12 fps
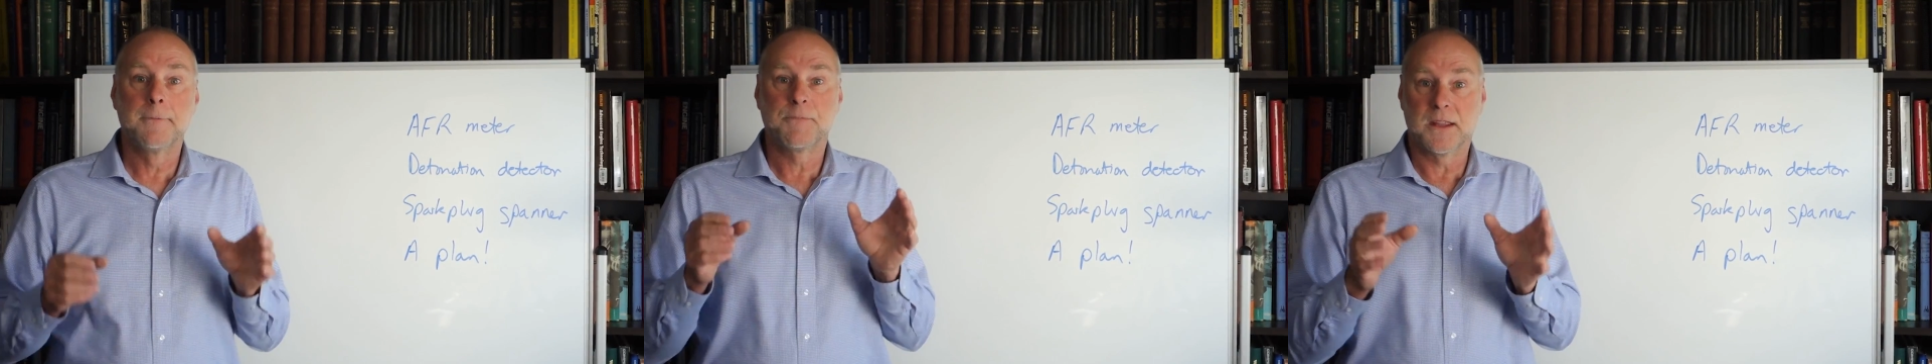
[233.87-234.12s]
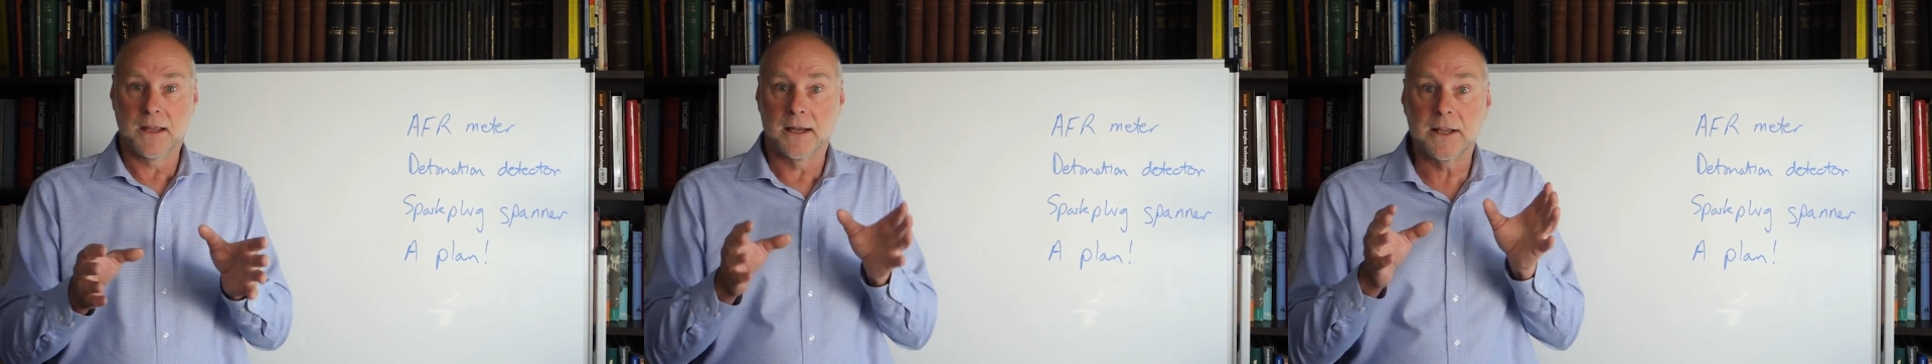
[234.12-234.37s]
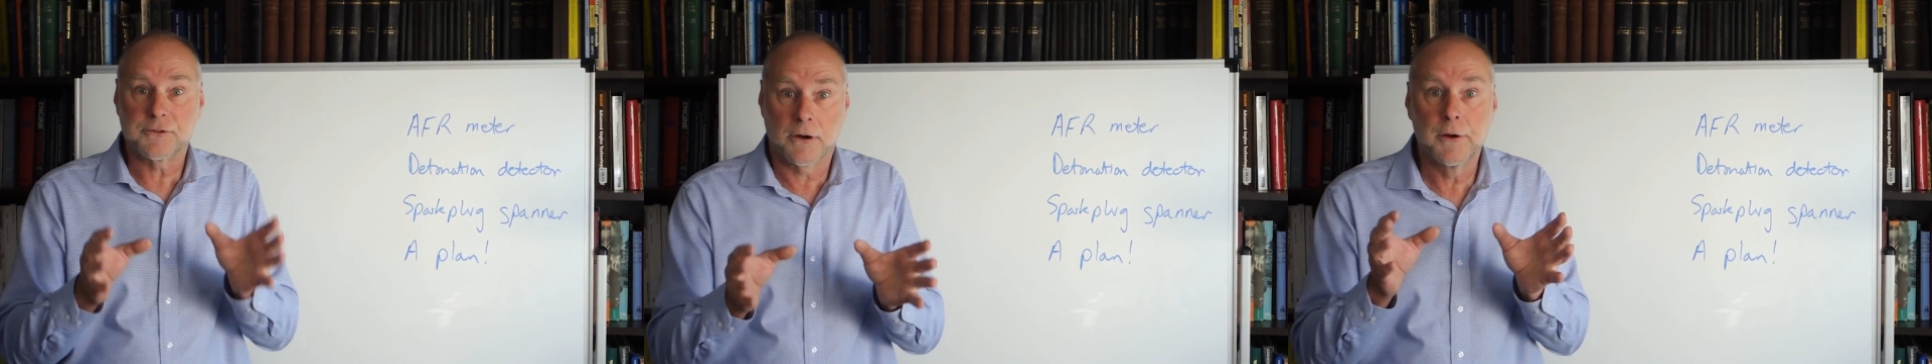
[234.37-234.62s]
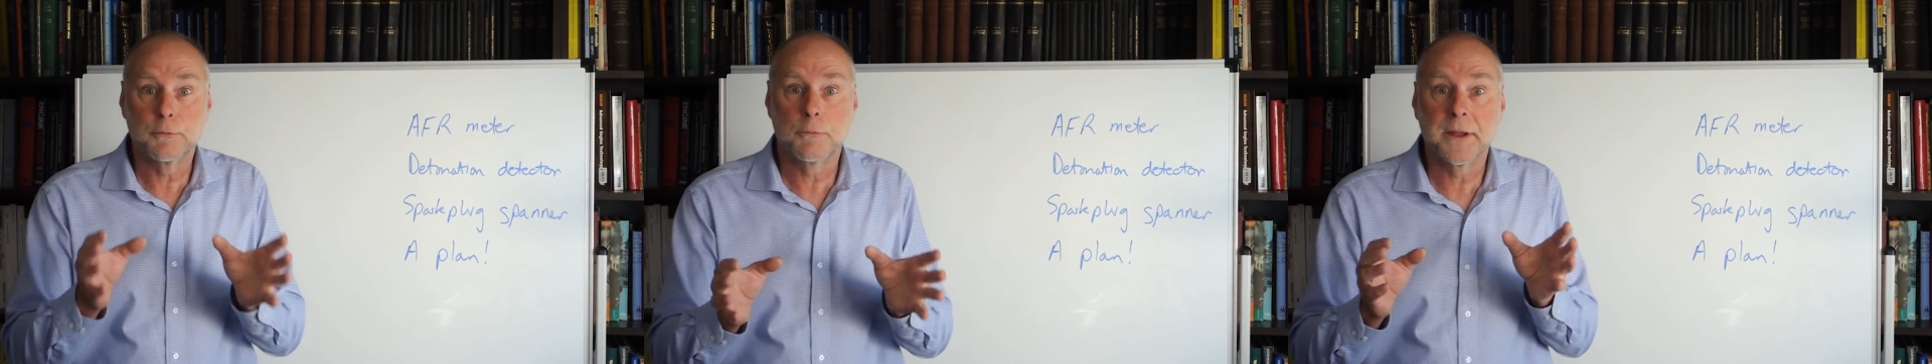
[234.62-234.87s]
The
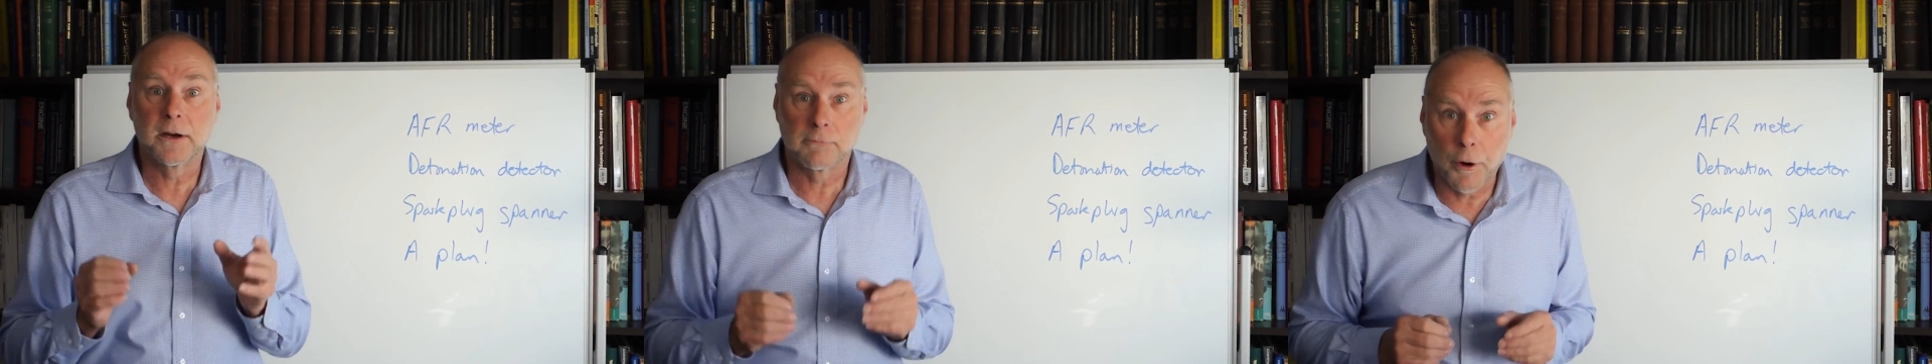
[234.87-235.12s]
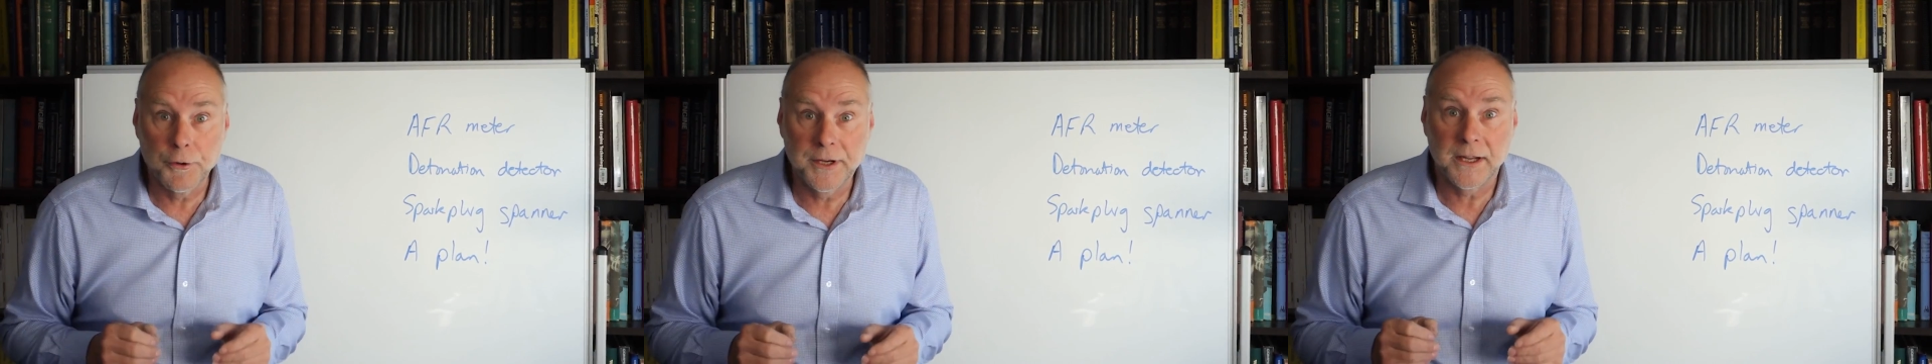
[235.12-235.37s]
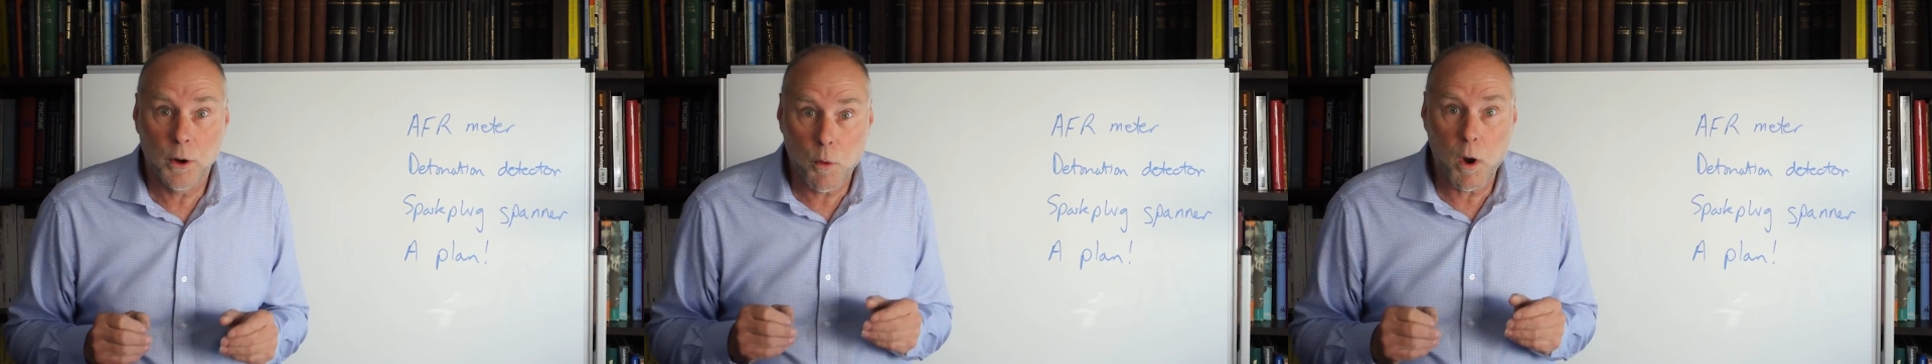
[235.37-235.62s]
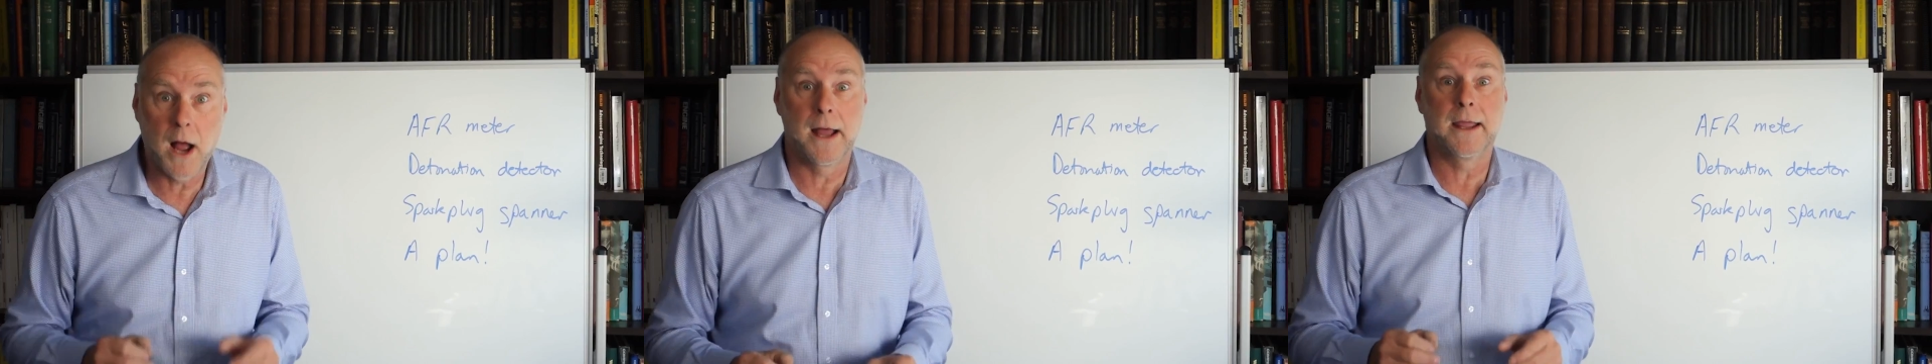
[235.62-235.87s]
electrode will be eroding
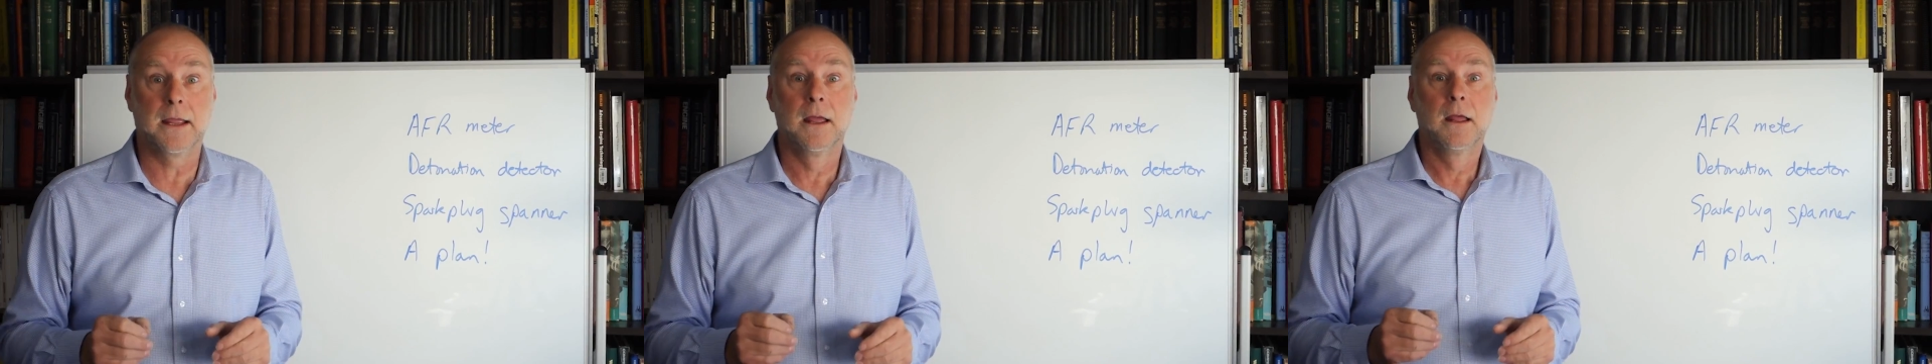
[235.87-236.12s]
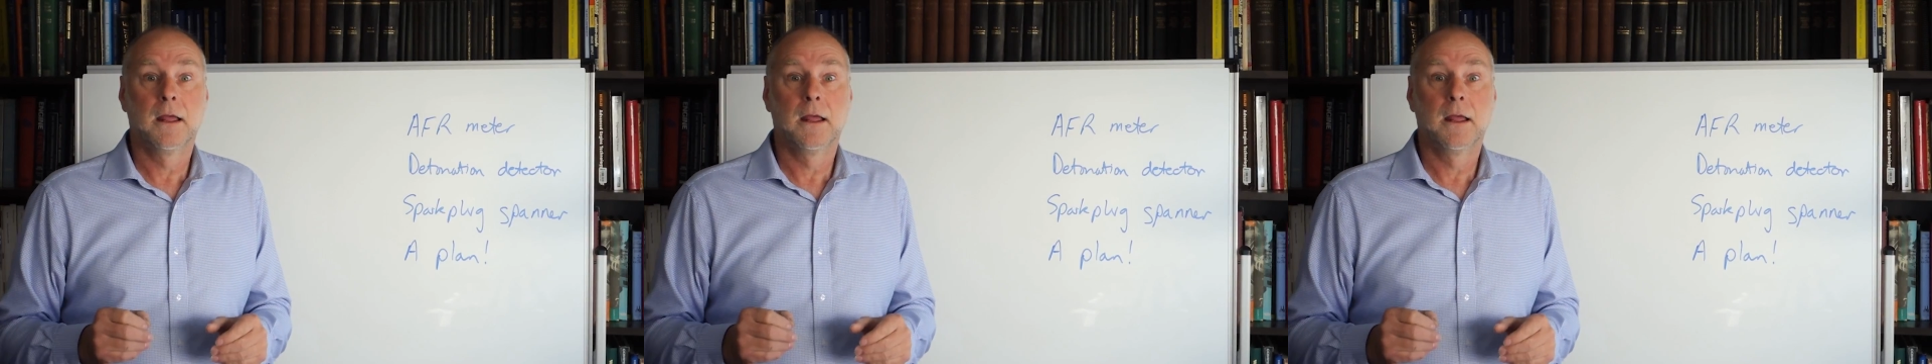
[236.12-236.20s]
away.